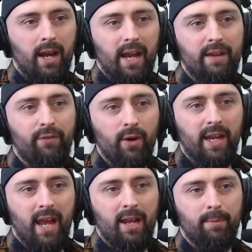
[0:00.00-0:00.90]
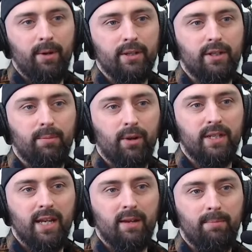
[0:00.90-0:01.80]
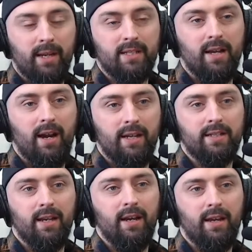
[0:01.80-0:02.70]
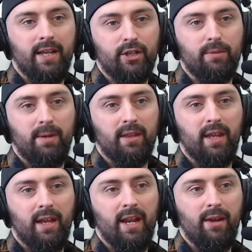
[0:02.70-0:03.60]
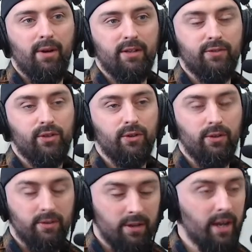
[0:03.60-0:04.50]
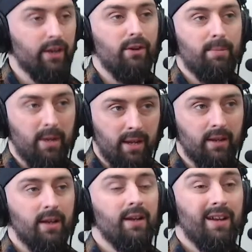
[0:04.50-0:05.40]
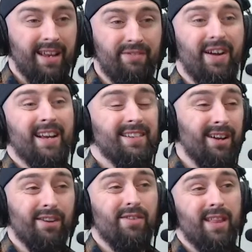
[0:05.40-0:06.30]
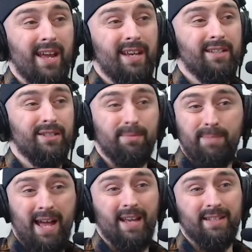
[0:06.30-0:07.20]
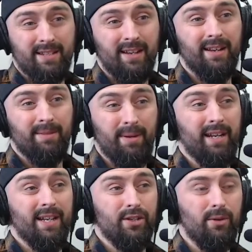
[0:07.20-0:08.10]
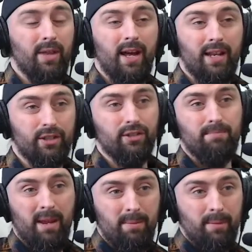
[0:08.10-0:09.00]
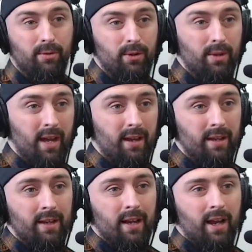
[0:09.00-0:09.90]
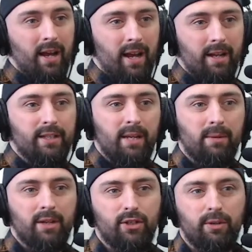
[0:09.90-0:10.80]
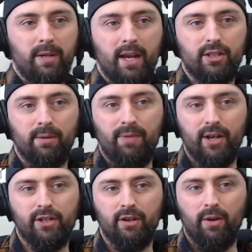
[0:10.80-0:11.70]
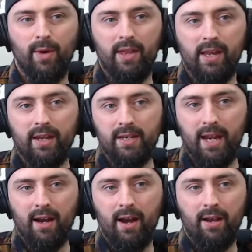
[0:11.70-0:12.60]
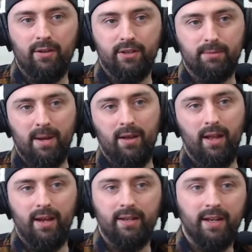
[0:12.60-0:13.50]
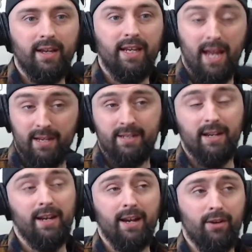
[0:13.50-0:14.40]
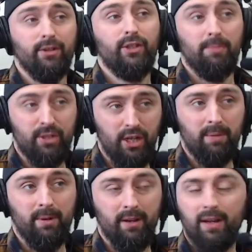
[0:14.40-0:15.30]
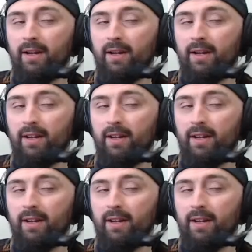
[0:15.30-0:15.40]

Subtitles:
In 40k, a person deploying second pick sides. That should be a thing in AOS for sure. I agree, Pete. In fact, I'm going to write that into some packs. Pete, let's do that. Let's just make people do that. Deepkin should get a sub-faction where they can take Eidolons as battle line. Yes, and Eidolons should be cheaper.